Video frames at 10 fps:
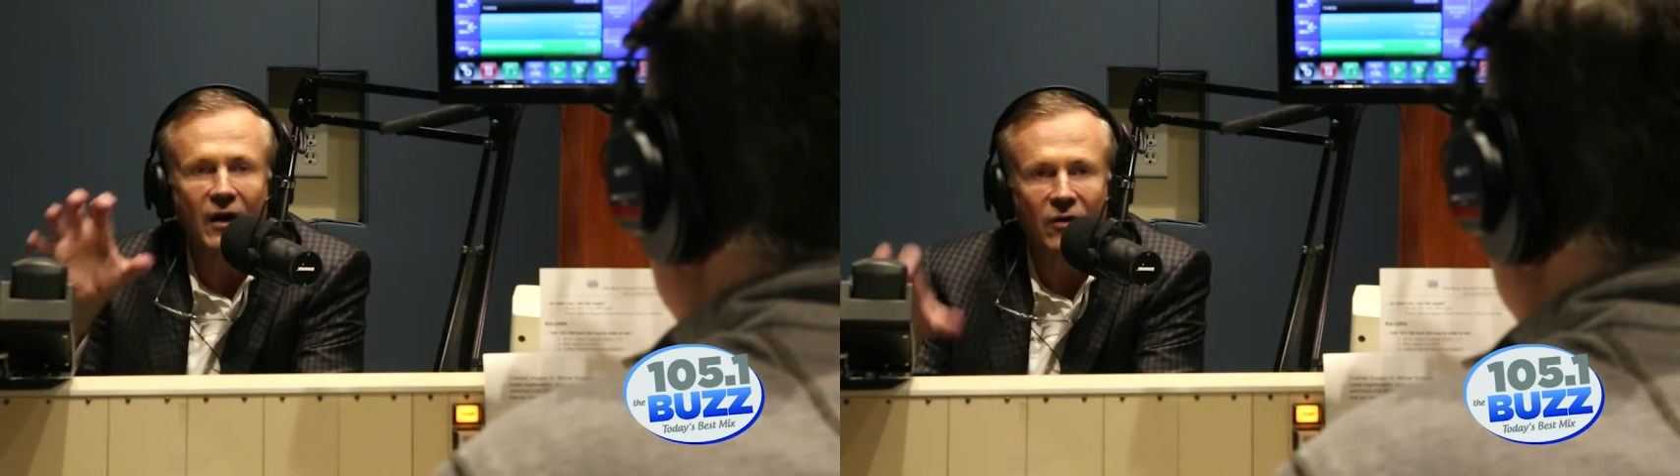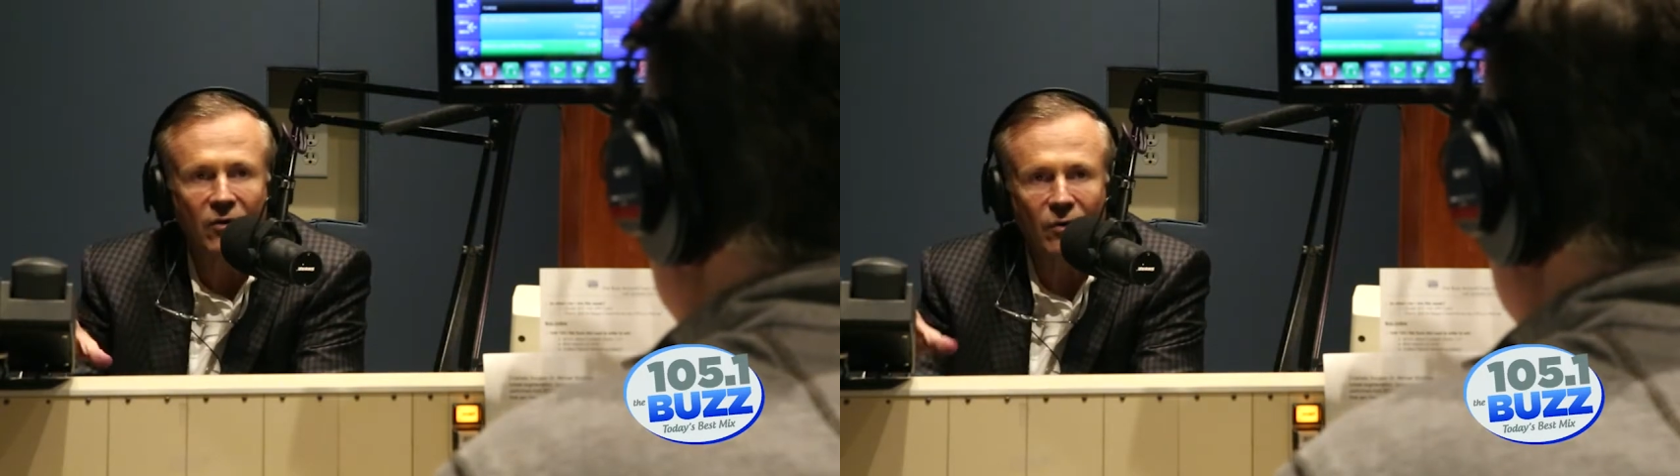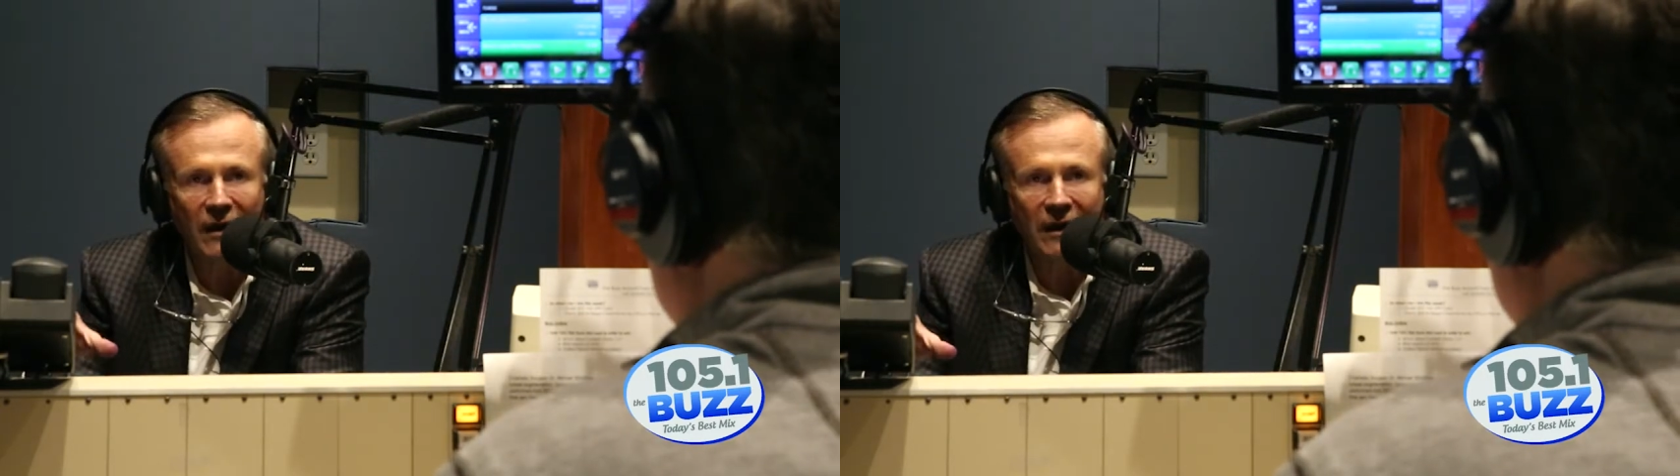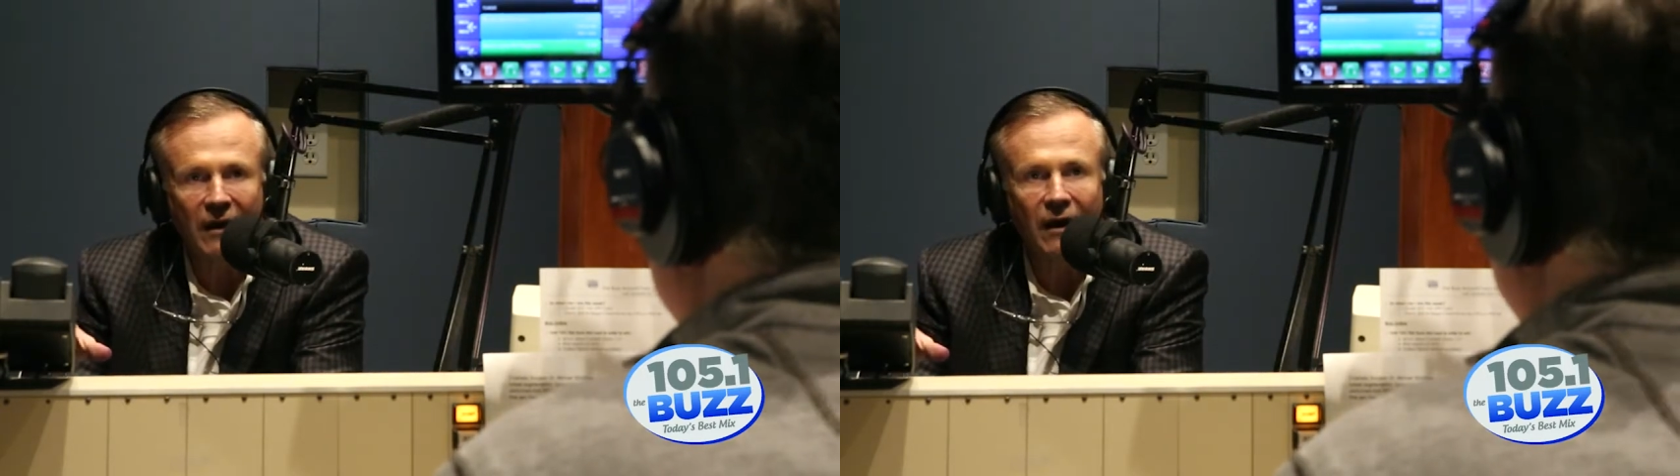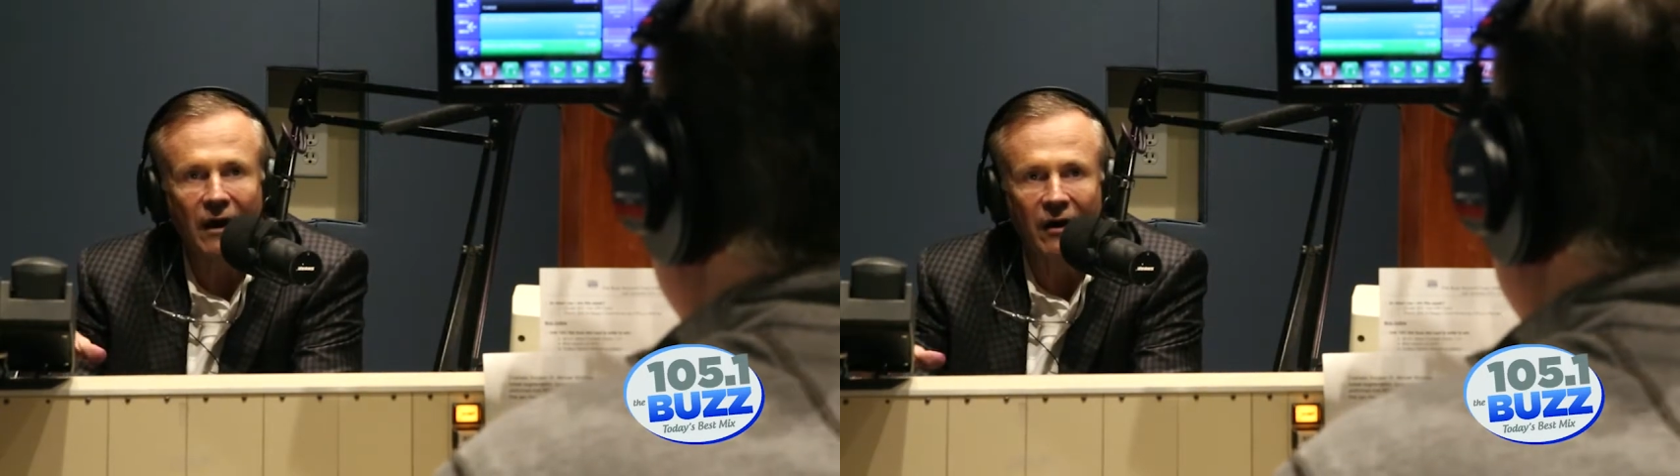
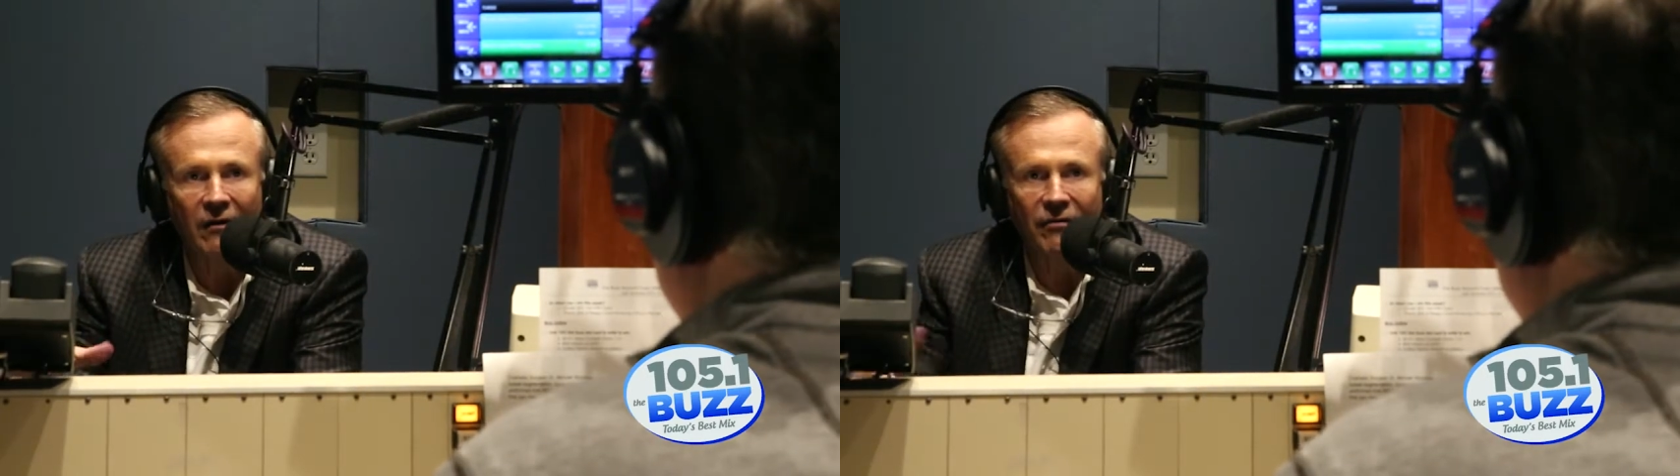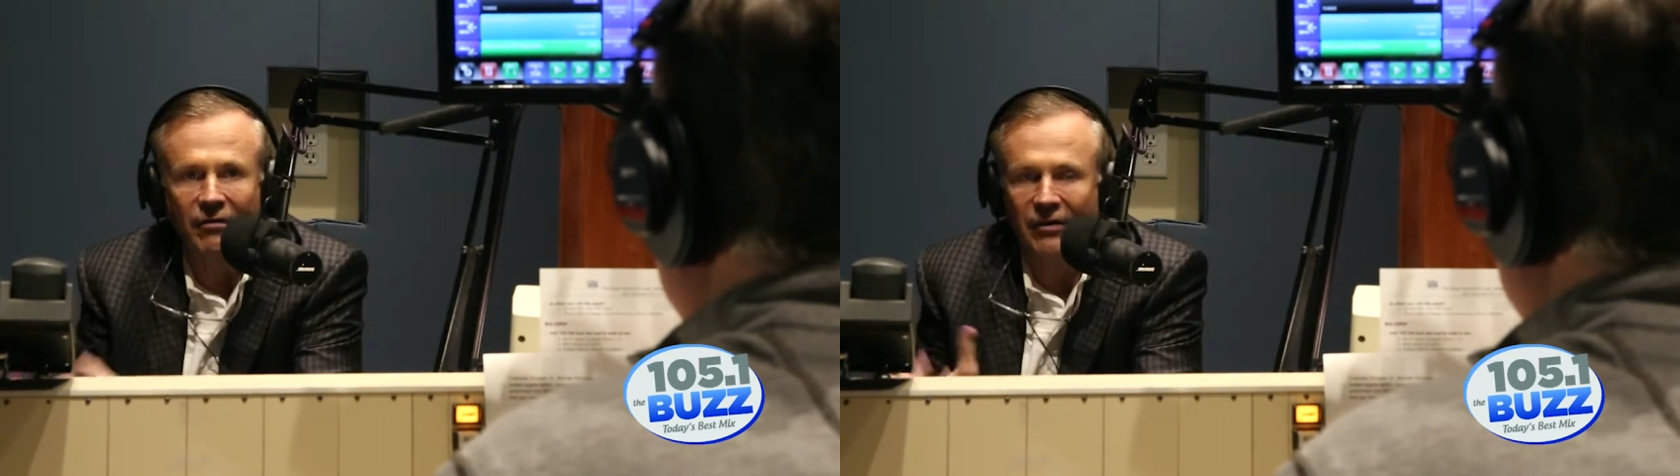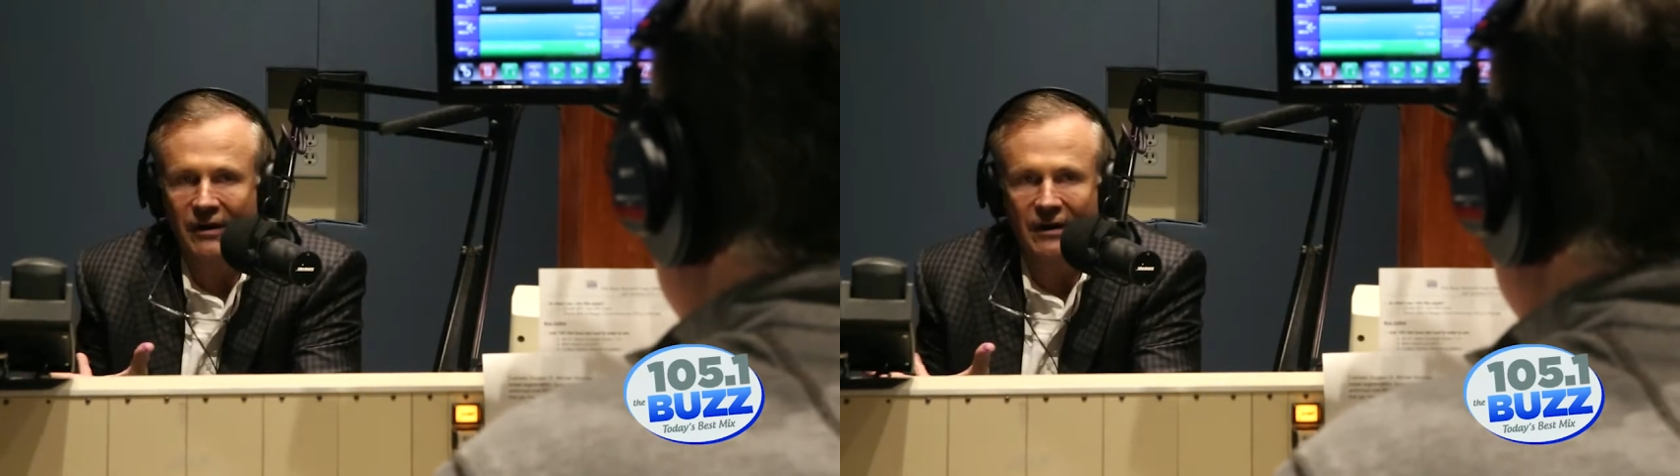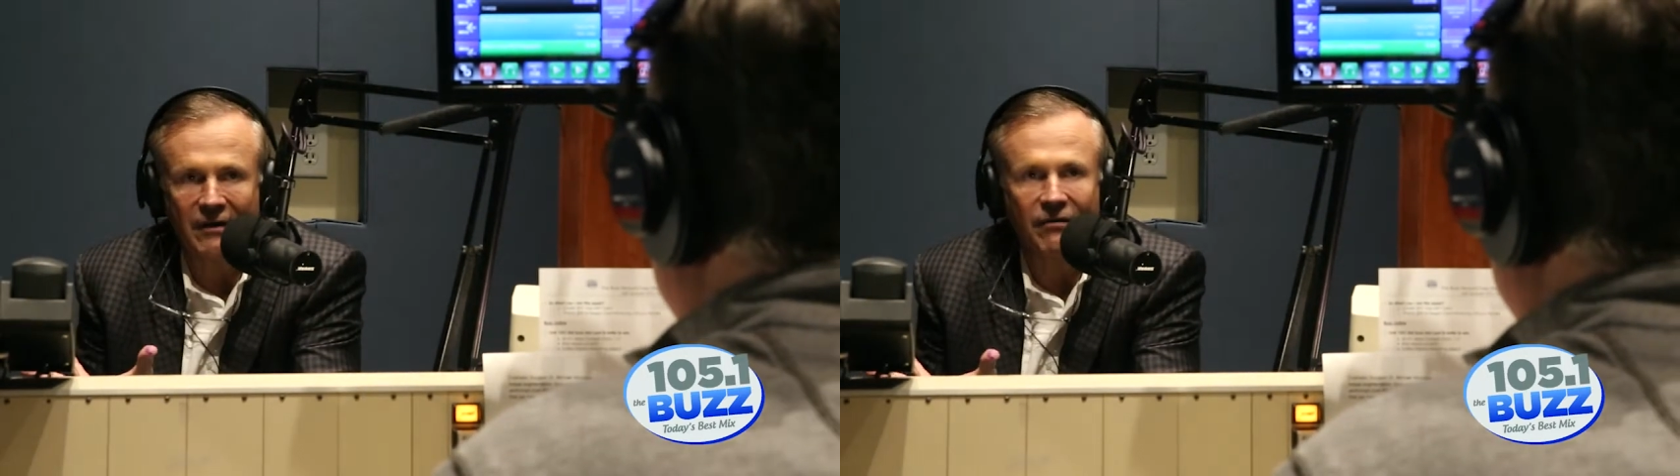cooling of the